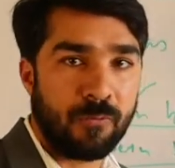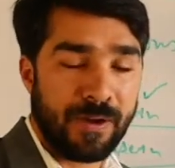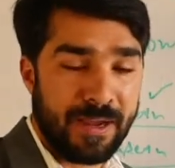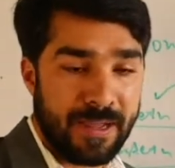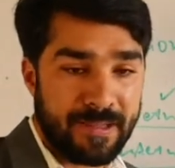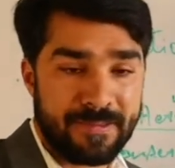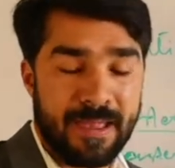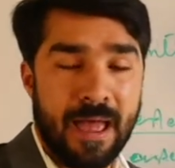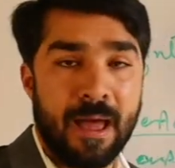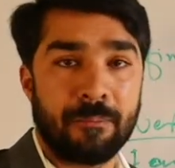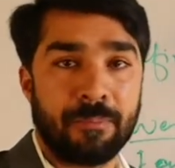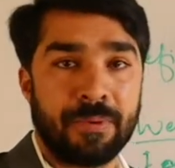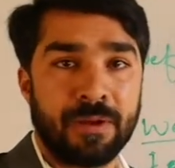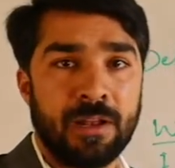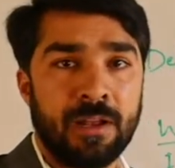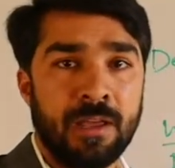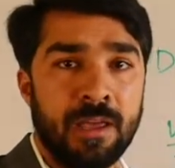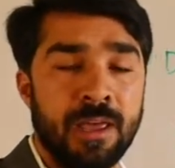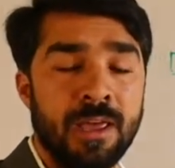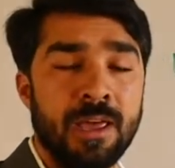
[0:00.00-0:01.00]
For
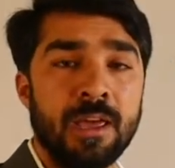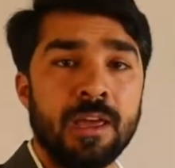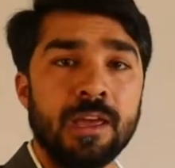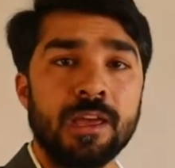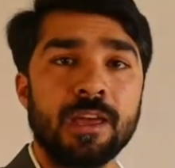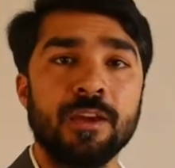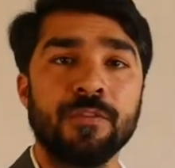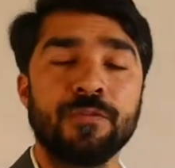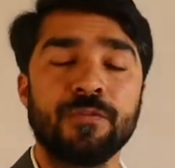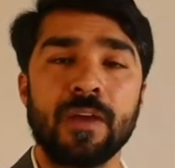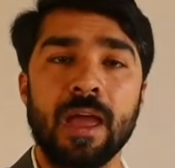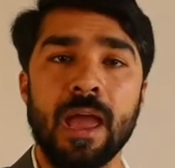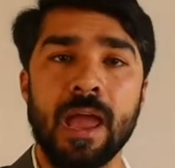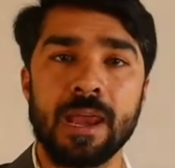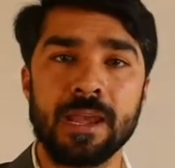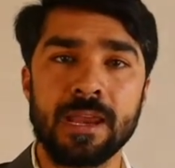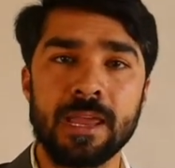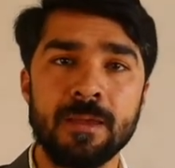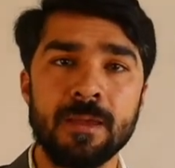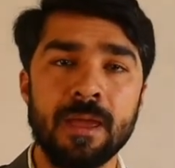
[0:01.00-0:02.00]
example, if
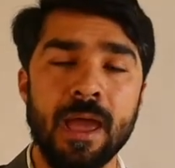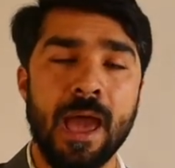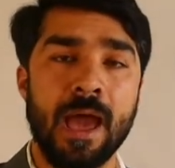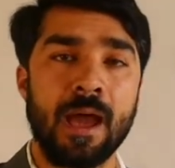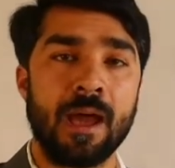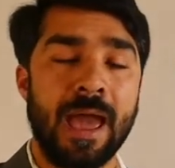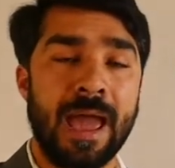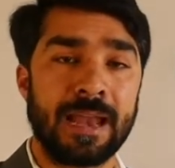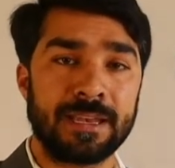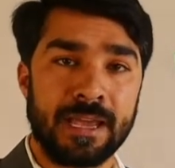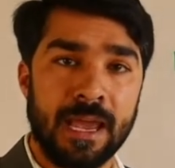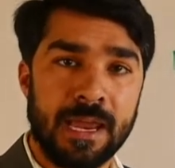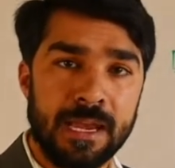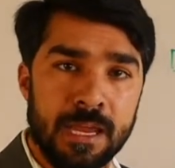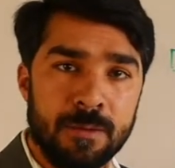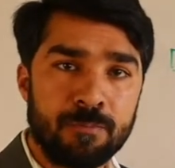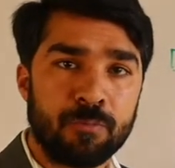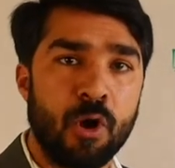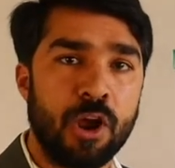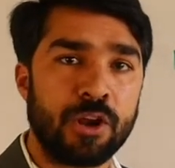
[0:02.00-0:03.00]
at
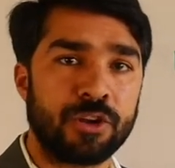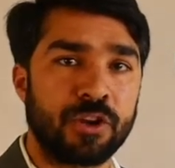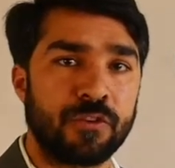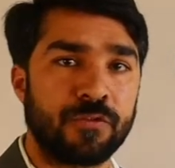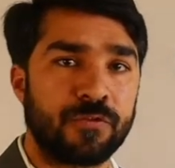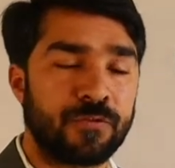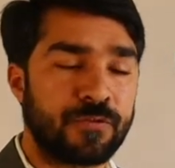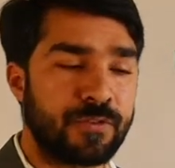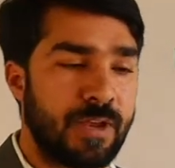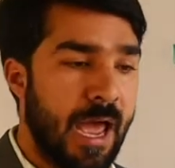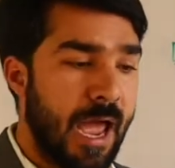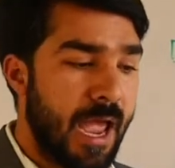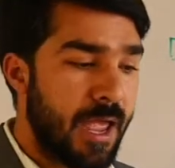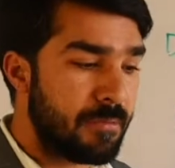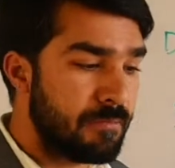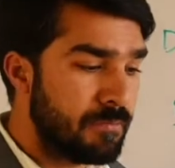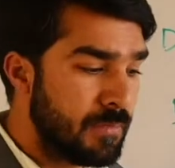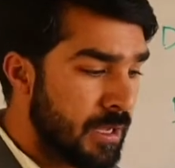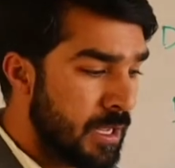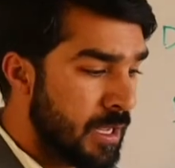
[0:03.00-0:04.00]
any point of
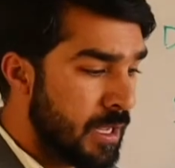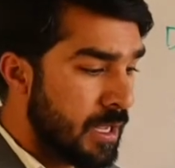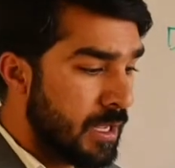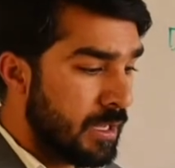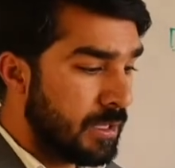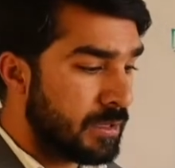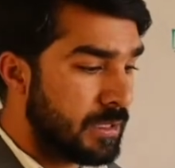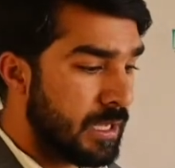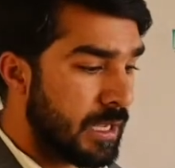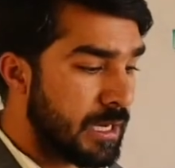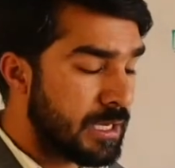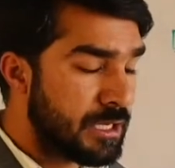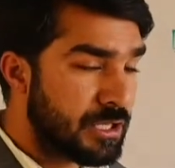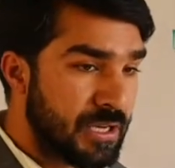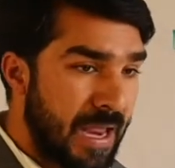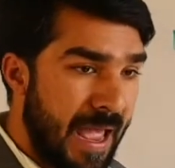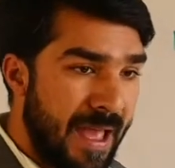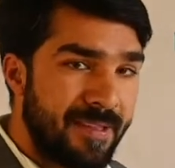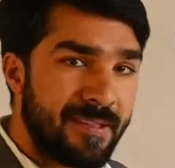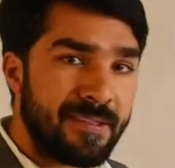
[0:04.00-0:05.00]
time the
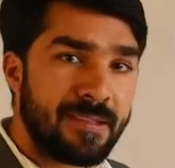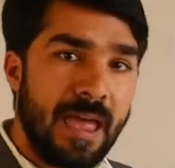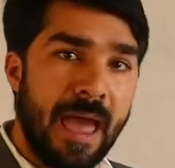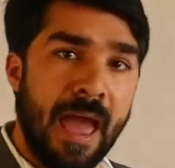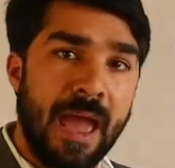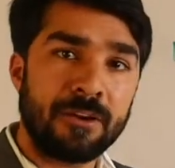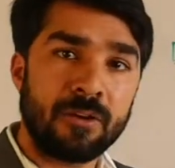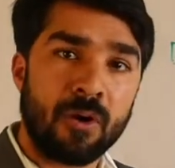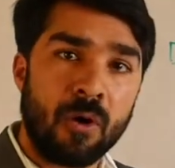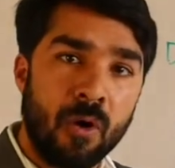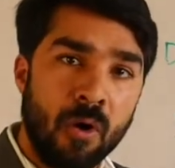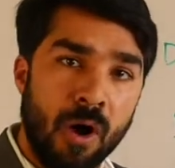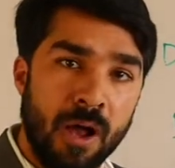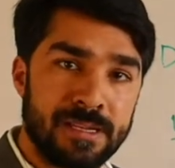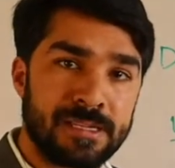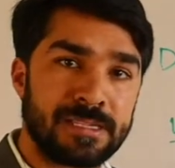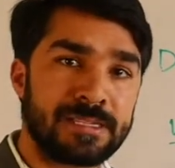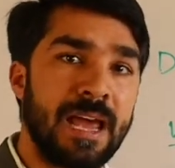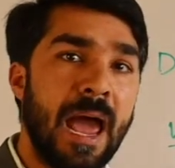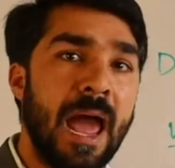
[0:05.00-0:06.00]
tense and
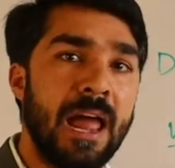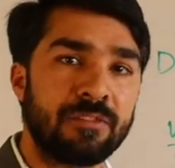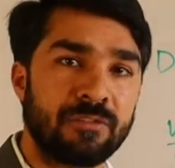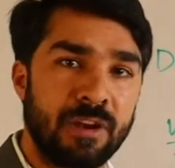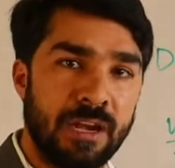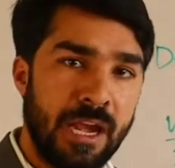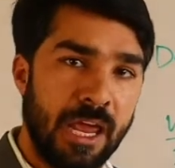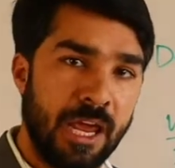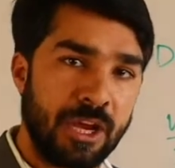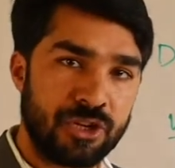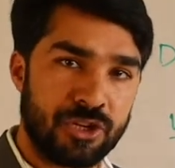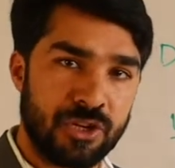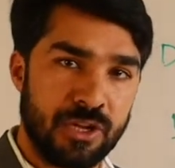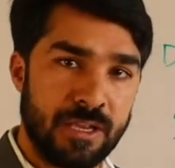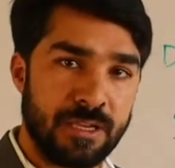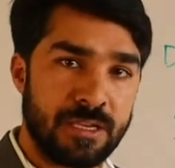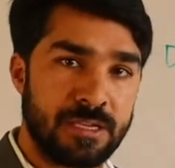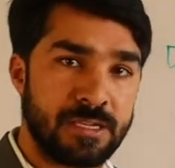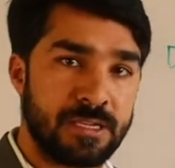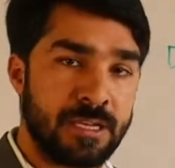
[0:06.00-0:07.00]
hostile
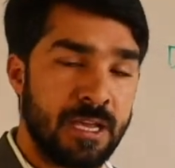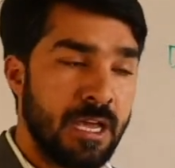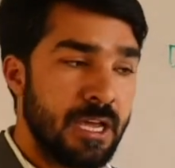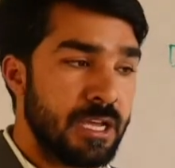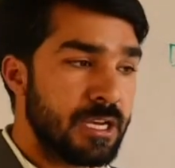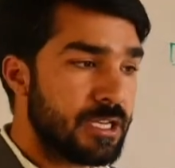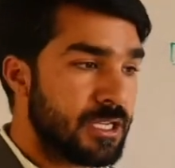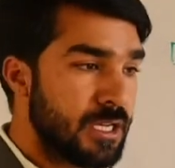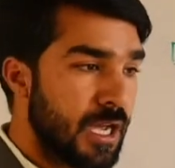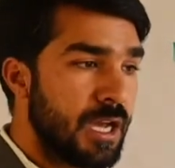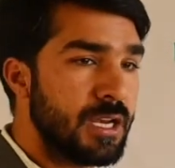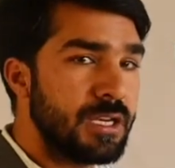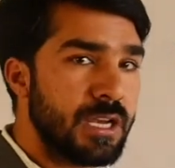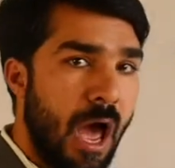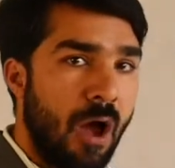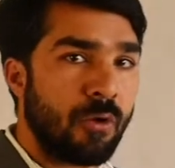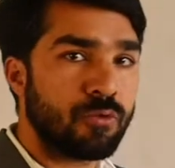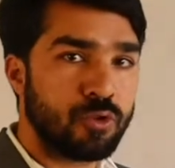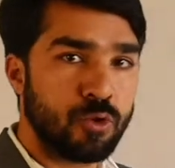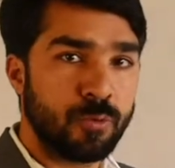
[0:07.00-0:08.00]
relations turn
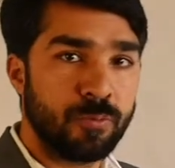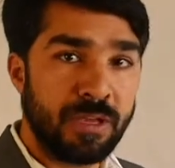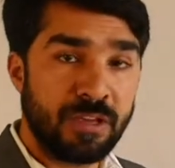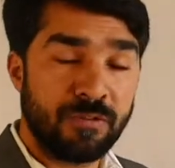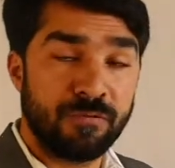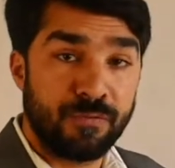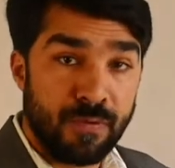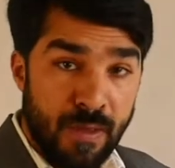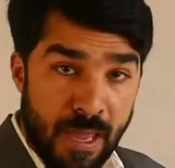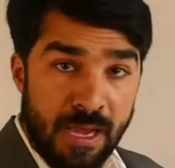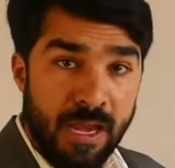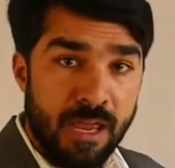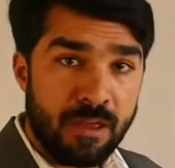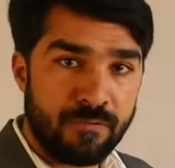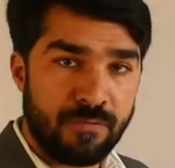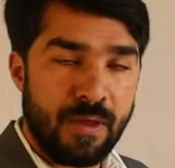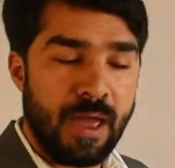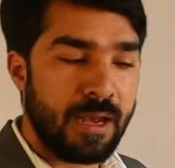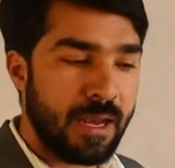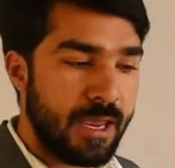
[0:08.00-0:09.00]
out to be very,
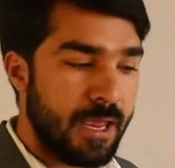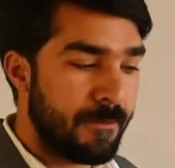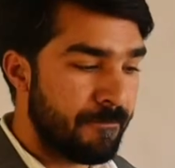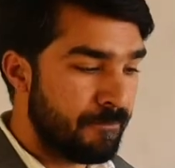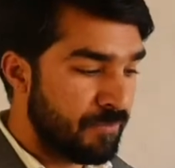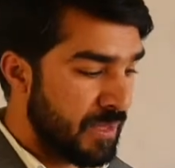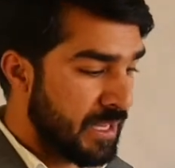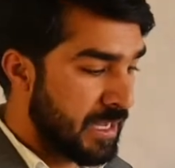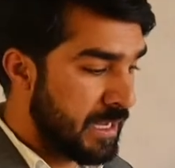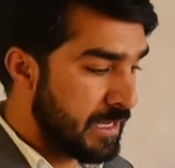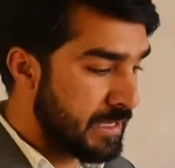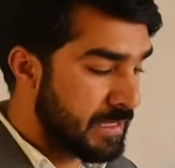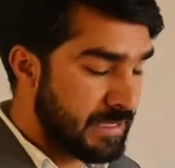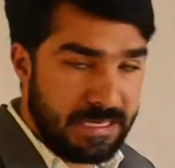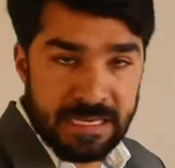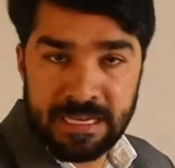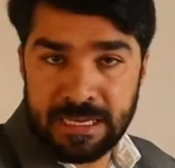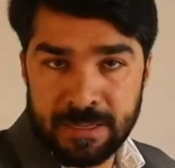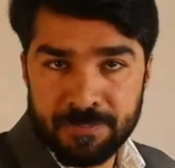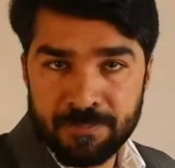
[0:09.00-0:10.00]
very
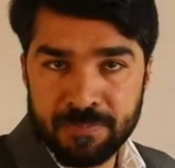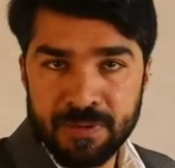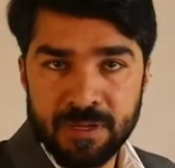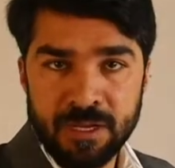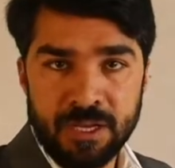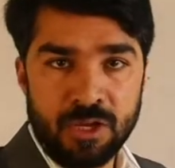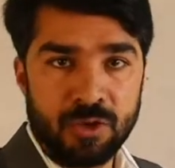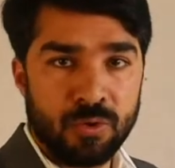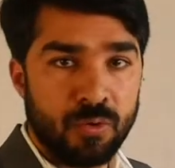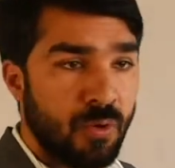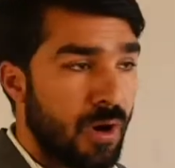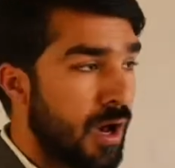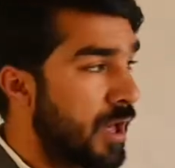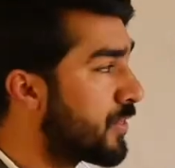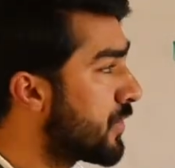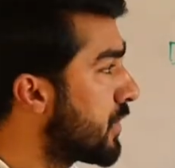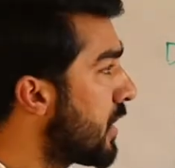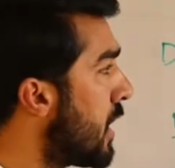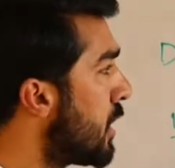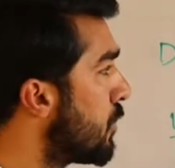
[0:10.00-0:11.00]
deep, a
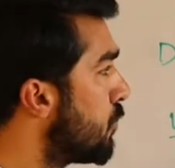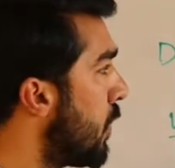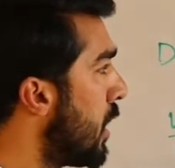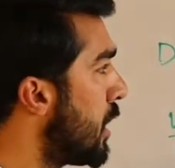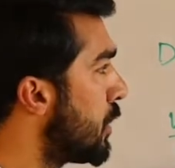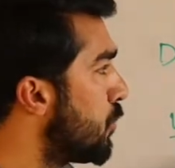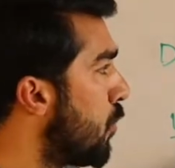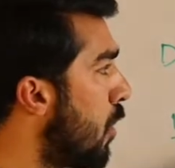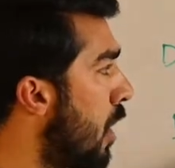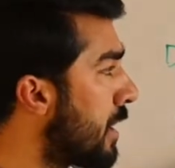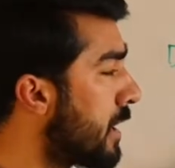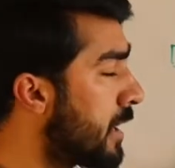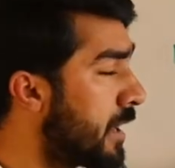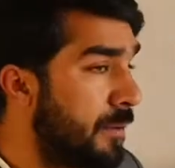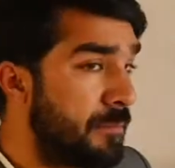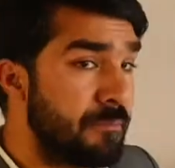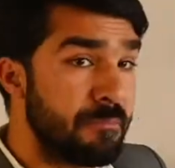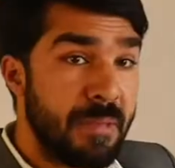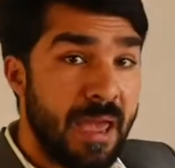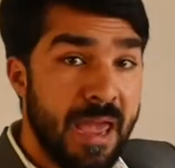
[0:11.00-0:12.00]
third world
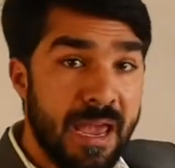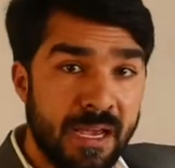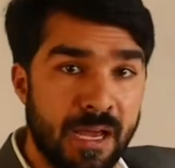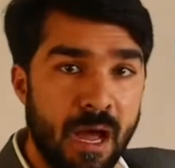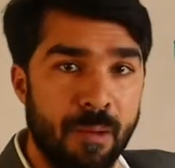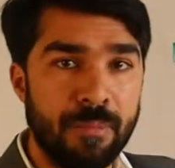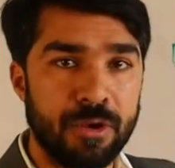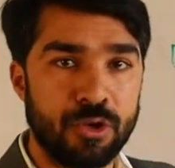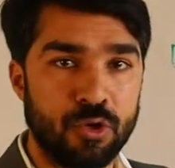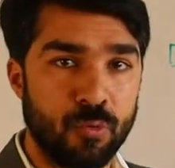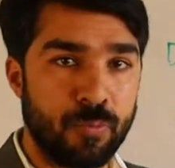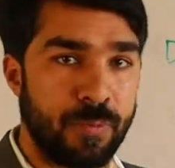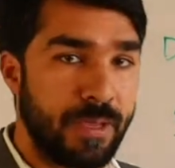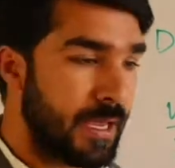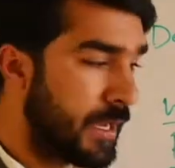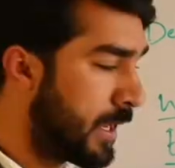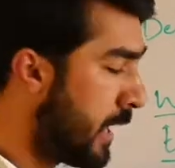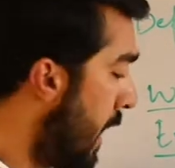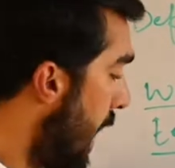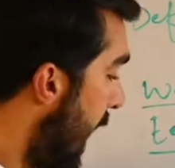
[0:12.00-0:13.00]
war may come into
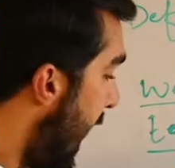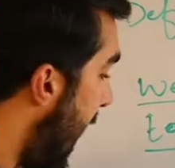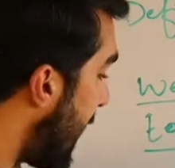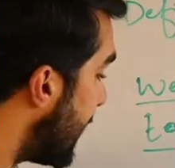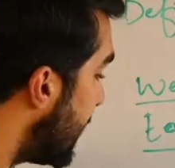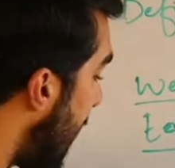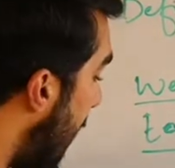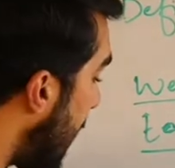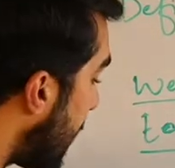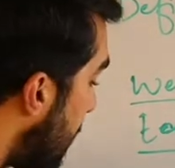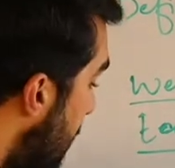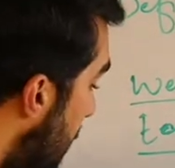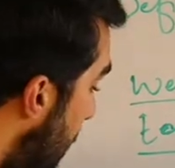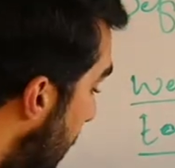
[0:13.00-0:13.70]
being, and that